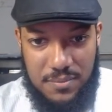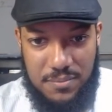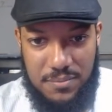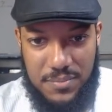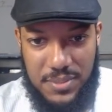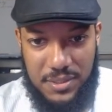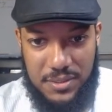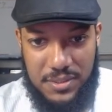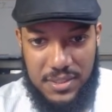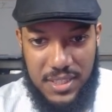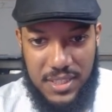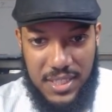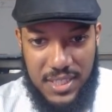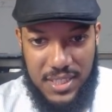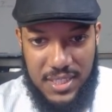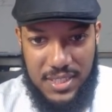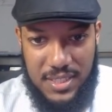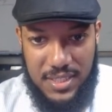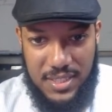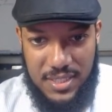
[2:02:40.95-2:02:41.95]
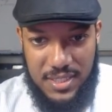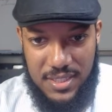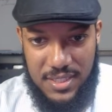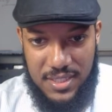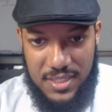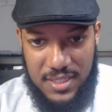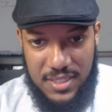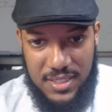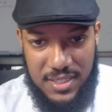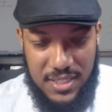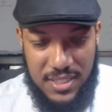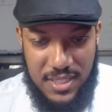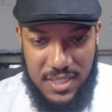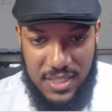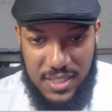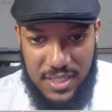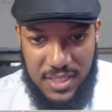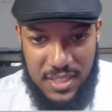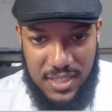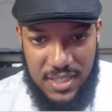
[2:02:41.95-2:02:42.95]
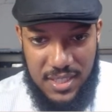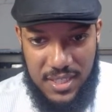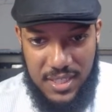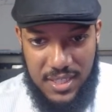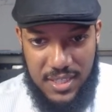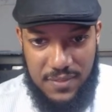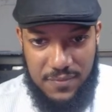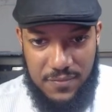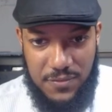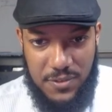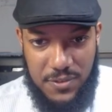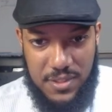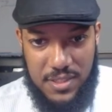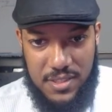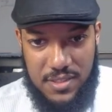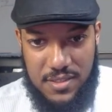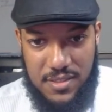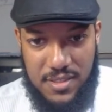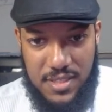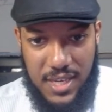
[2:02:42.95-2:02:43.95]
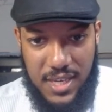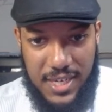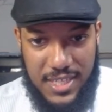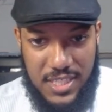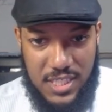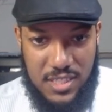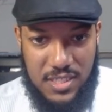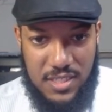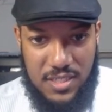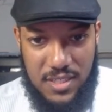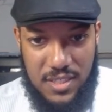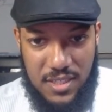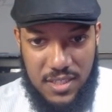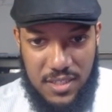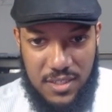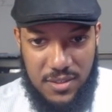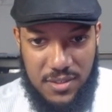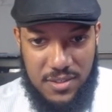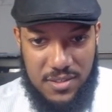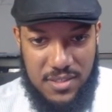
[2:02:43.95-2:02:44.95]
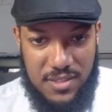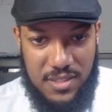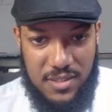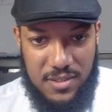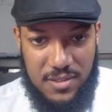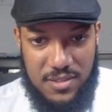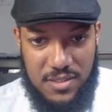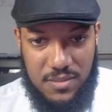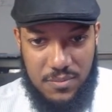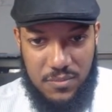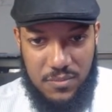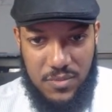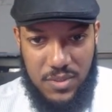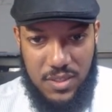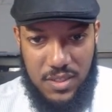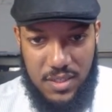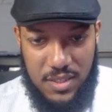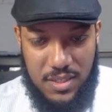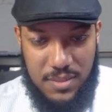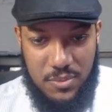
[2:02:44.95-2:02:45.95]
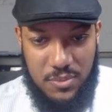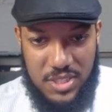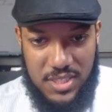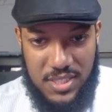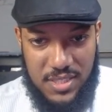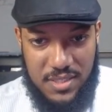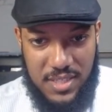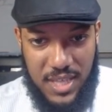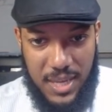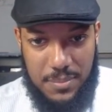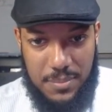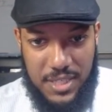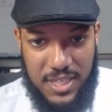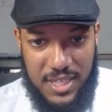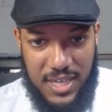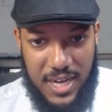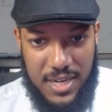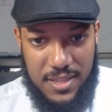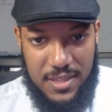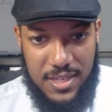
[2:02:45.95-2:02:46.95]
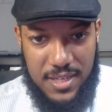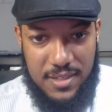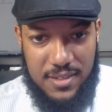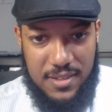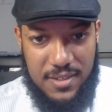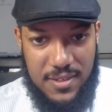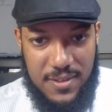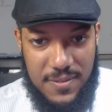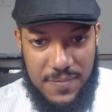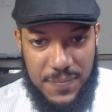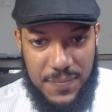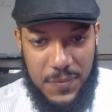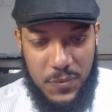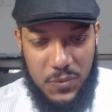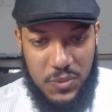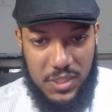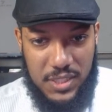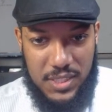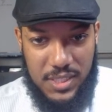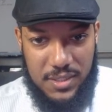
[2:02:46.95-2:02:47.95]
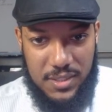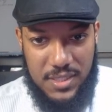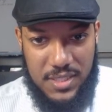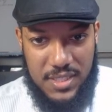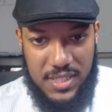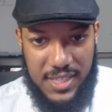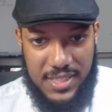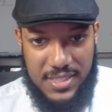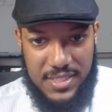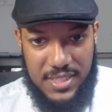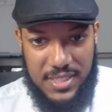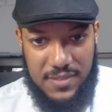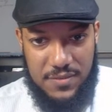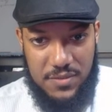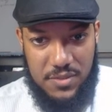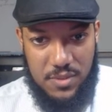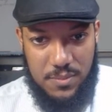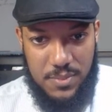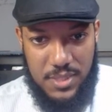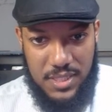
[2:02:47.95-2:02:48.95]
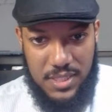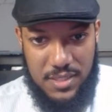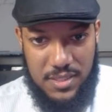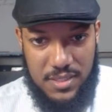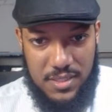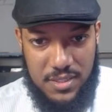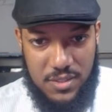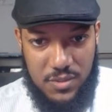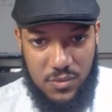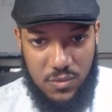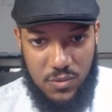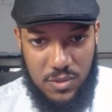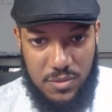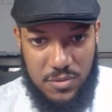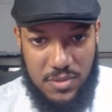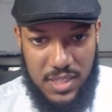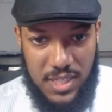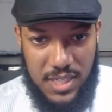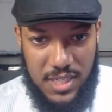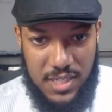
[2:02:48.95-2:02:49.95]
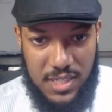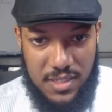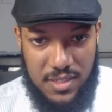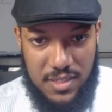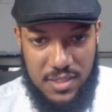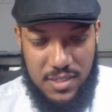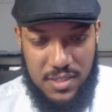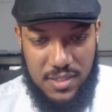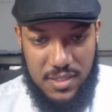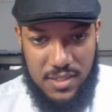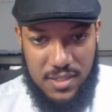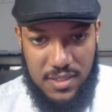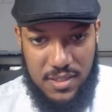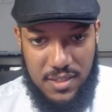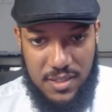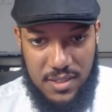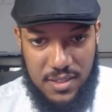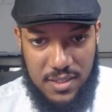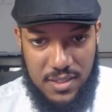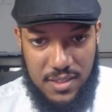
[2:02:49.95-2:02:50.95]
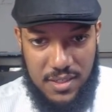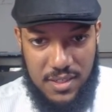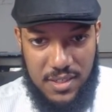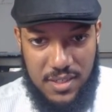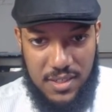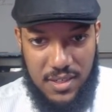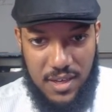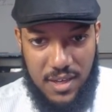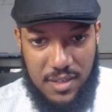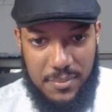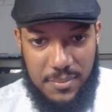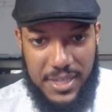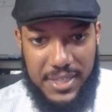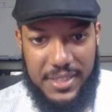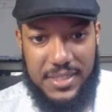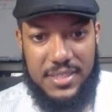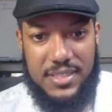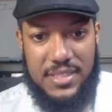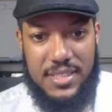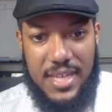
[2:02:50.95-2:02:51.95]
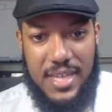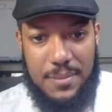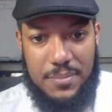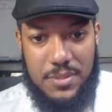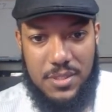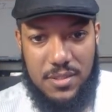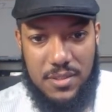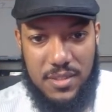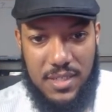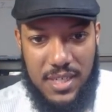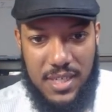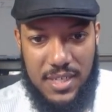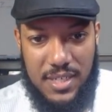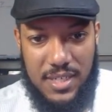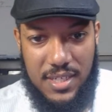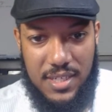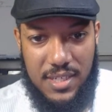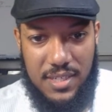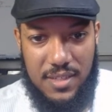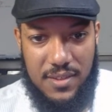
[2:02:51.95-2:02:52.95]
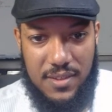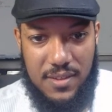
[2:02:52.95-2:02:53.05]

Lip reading: built in. And for this text, you can see there's some press escape to get out of that. When you click on a text, it gives you the ability to just rotate it, and it automatically snaps to 90.